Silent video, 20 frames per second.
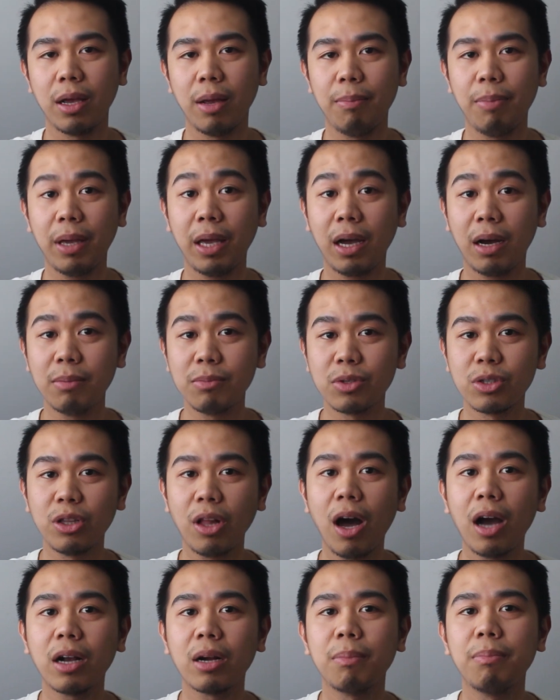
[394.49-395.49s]
It becomes
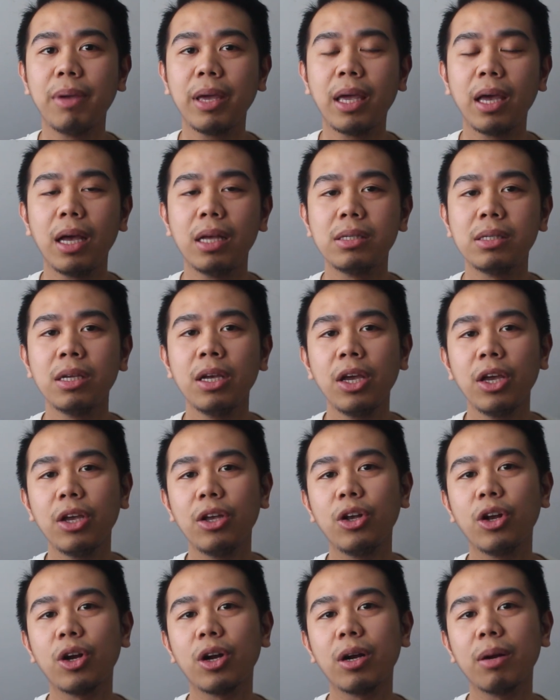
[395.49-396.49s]
longer because
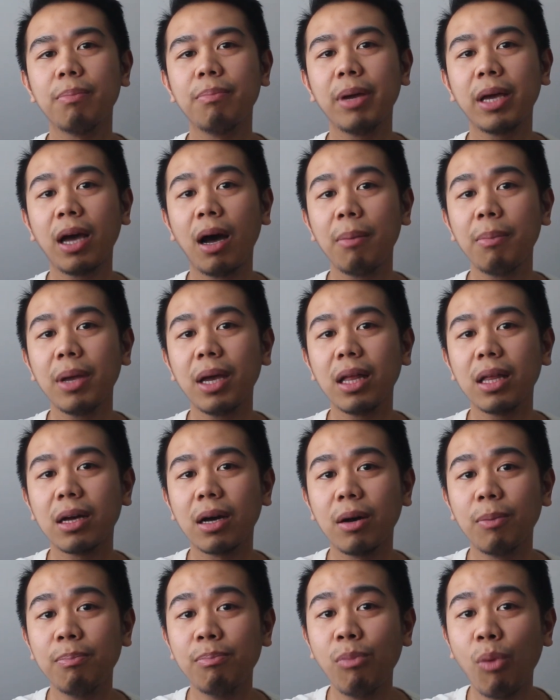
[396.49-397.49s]
you're becoming
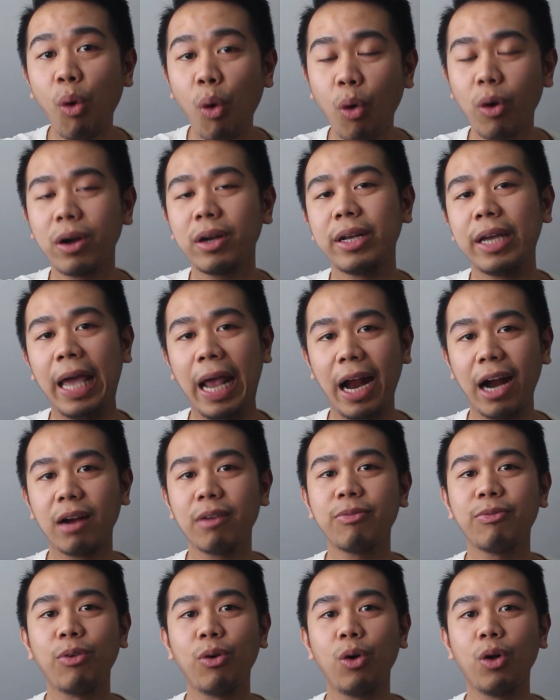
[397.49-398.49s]
more
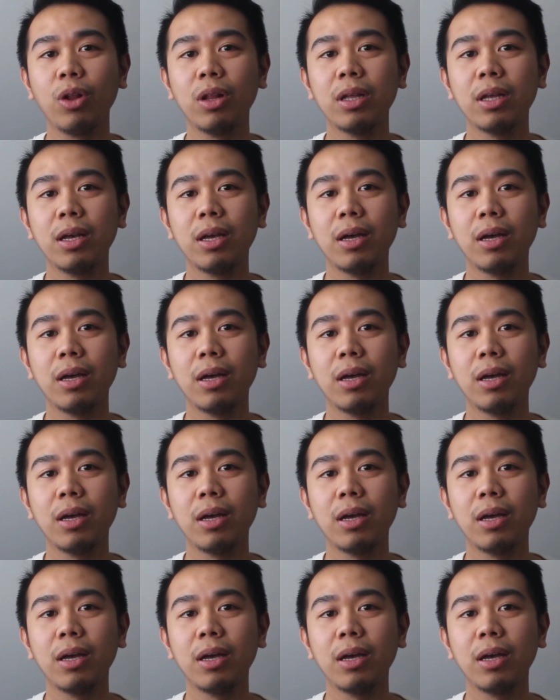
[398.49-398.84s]
careful